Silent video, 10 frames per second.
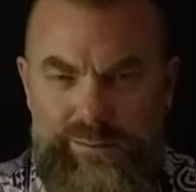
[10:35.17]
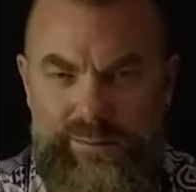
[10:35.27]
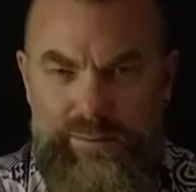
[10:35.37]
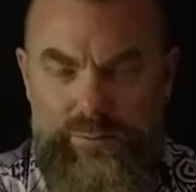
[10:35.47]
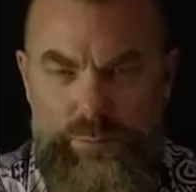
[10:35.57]

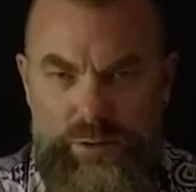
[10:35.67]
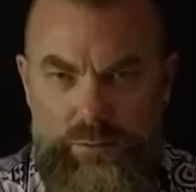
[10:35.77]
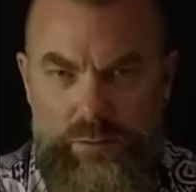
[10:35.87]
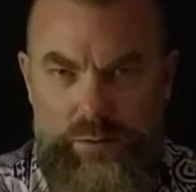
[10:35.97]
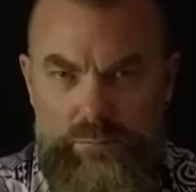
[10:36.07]
of being
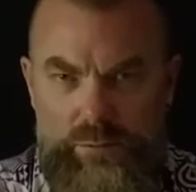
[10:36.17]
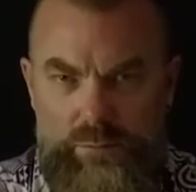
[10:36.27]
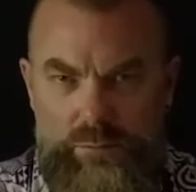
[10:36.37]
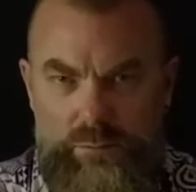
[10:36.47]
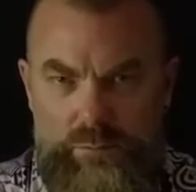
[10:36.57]
grounded.
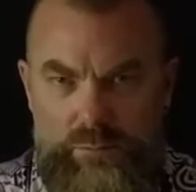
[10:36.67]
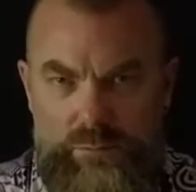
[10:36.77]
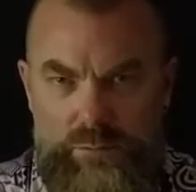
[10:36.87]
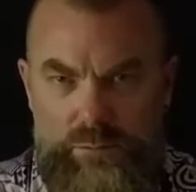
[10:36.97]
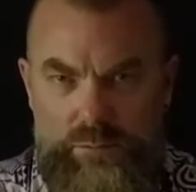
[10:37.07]

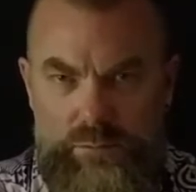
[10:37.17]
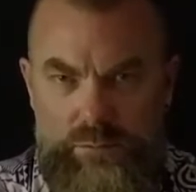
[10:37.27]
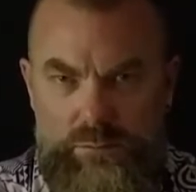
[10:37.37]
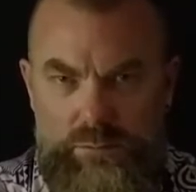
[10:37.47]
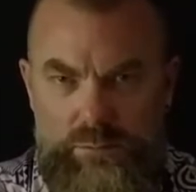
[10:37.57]

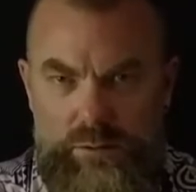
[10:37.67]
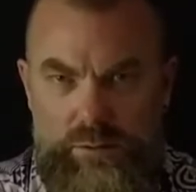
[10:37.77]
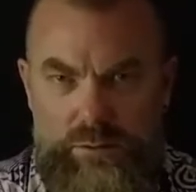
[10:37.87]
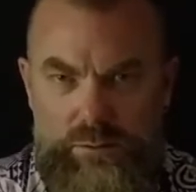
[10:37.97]
That